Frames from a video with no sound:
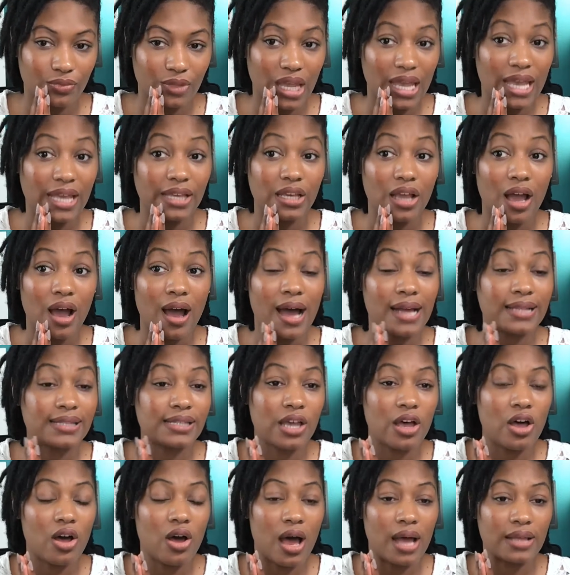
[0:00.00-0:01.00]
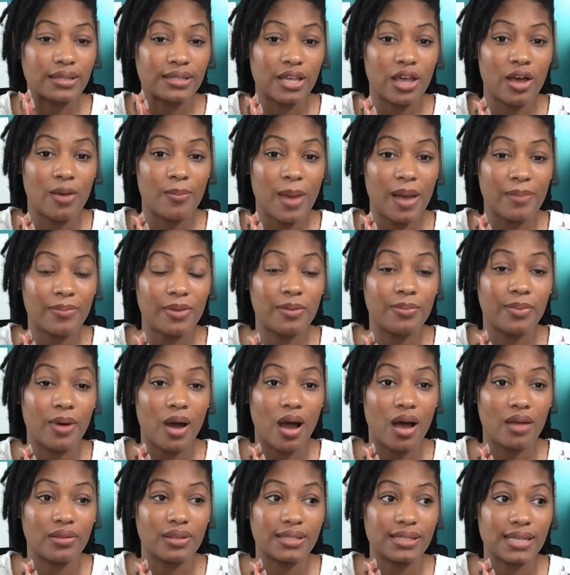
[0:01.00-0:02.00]
And y'all, I tell my people
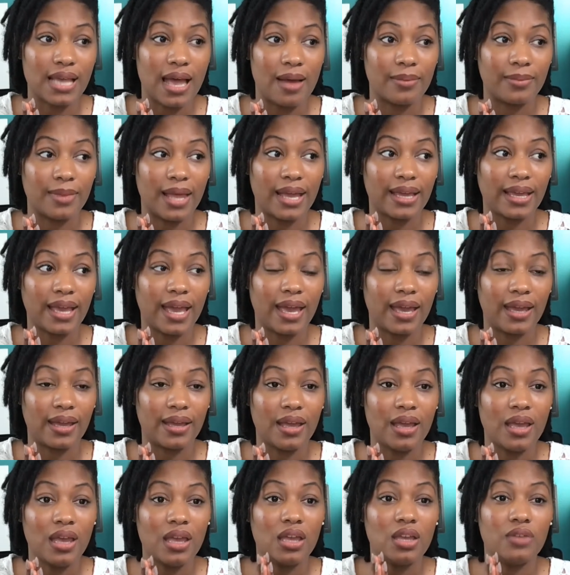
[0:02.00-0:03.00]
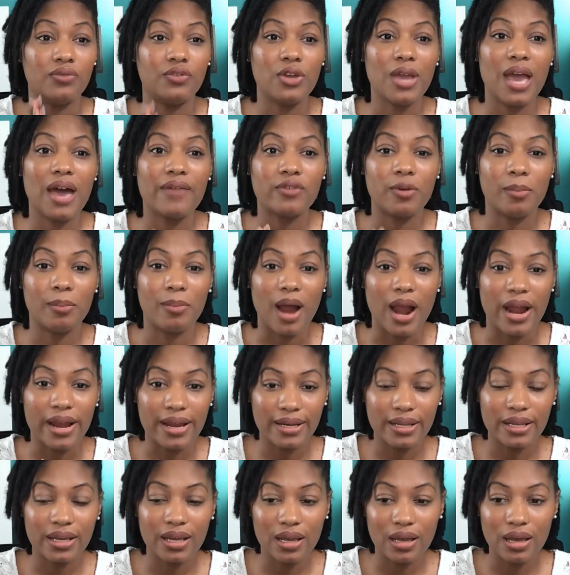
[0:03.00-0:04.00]
all the time, like, hey, if you have a
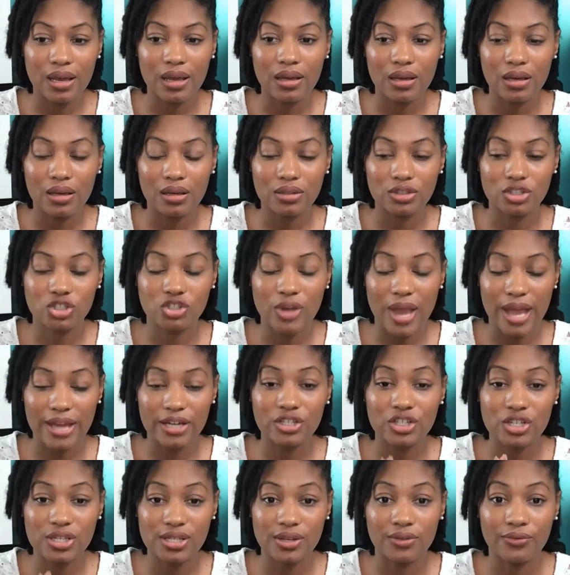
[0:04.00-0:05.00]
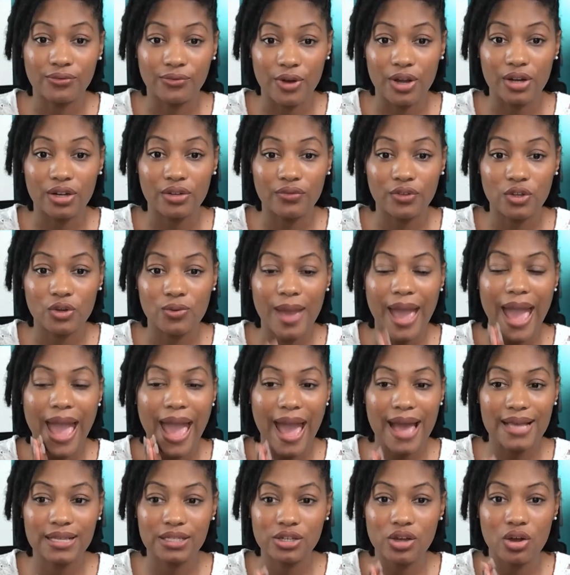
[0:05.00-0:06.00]
marketing strategist in front of you,
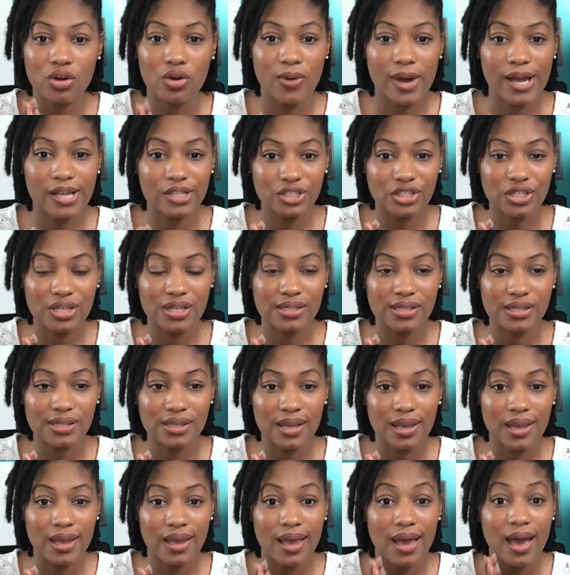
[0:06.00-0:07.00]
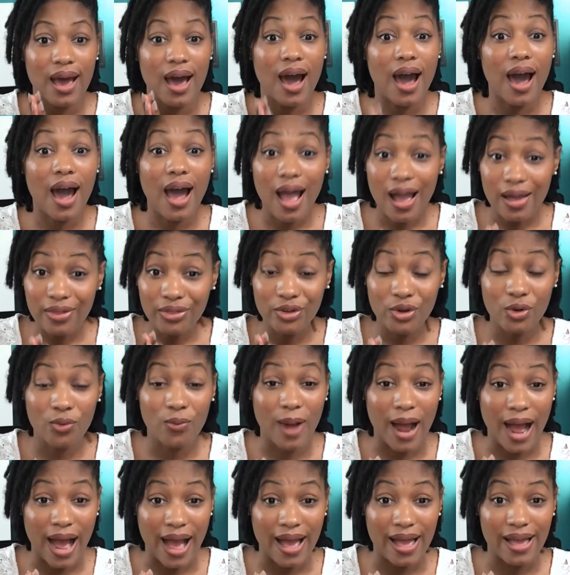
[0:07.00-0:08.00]
ask your questions.
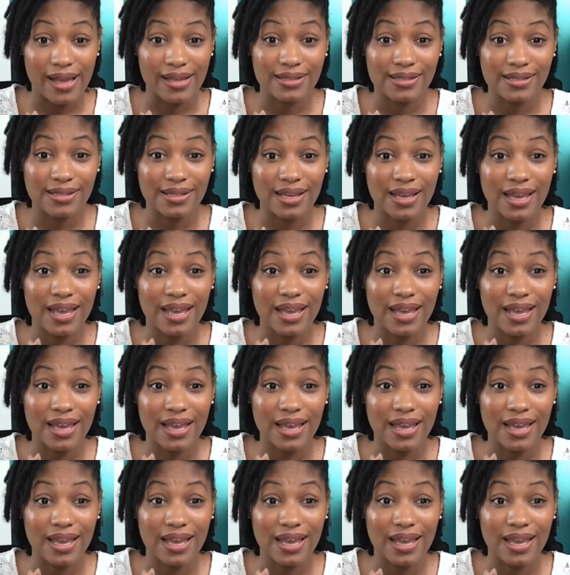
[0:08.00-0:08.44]
Otherwise,